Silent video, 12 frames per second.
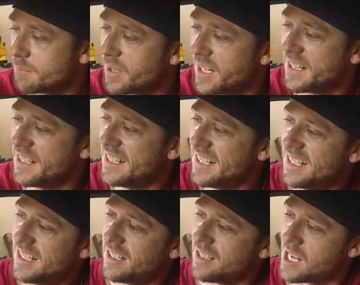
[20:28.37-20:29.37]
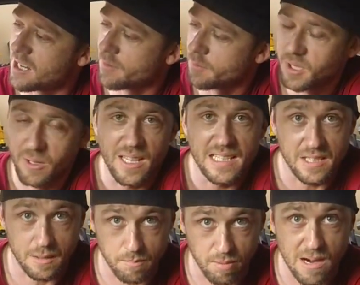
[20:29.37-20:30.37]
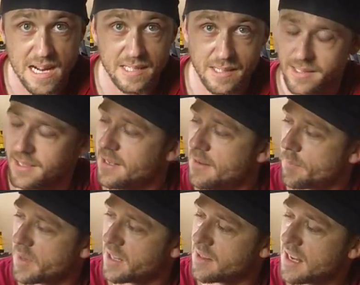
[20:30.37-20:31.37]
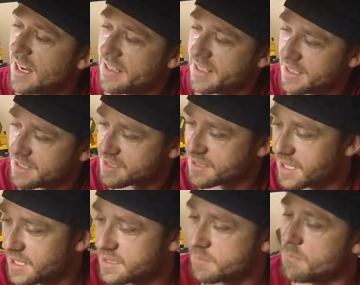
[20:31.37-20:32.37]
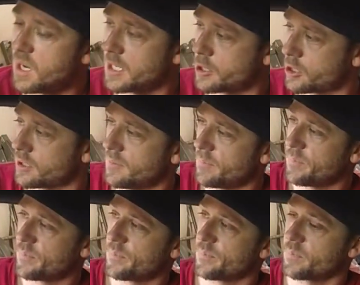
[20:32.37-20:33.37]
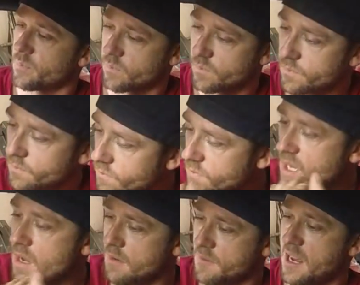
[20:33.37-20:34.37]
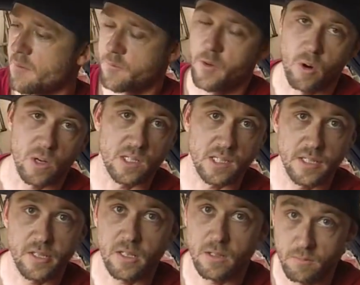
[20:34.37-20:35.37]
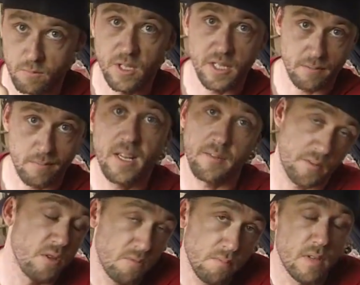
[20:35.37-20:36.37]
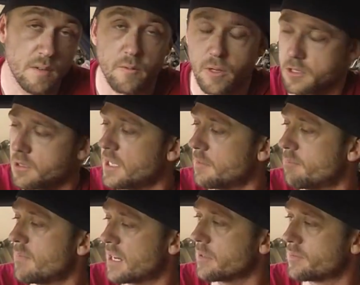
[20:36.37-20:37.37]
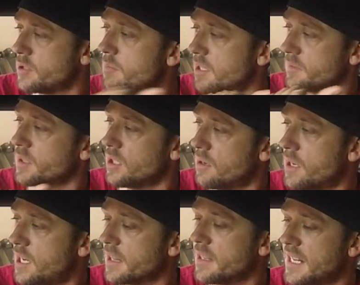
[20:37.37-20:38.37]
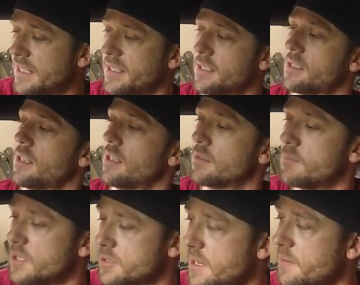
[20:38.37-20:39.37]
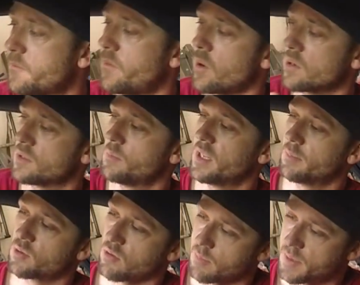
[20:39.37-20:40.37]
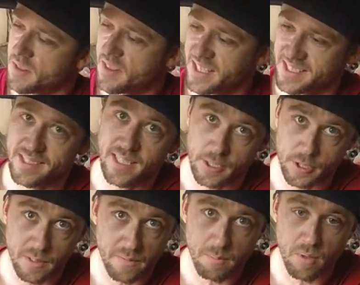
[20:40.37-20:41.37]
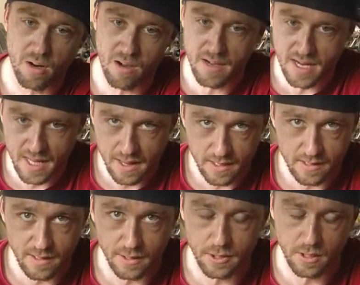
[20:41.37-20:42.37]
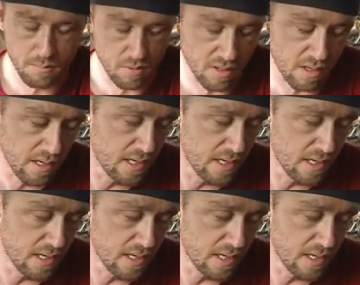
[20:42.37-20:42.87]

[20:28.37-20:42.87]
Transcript: But a lot of them don't like to compress, and the idea is to get as much of that force under if you unfortunately make too much of a load on it, the idea is to get as much of that force to be absorbed in this section of the bar, not this section of the bar.